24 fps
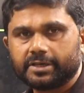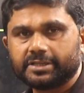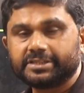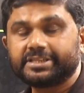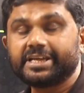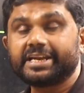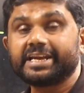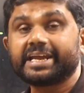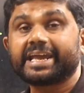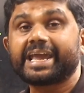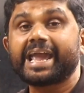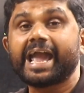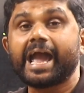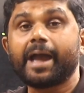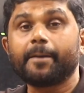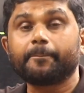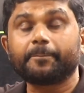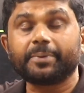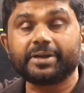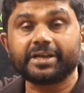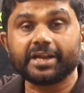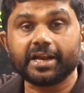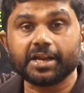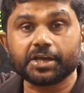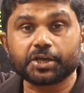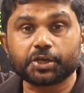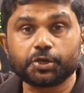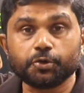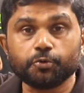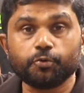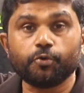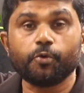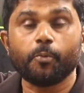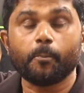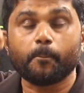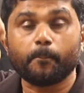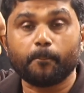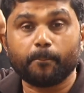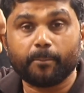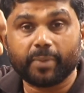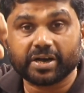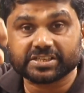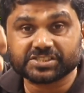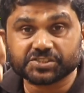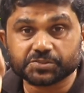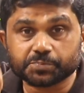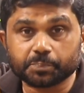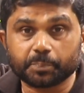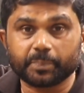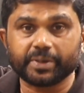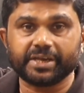Then capital Q must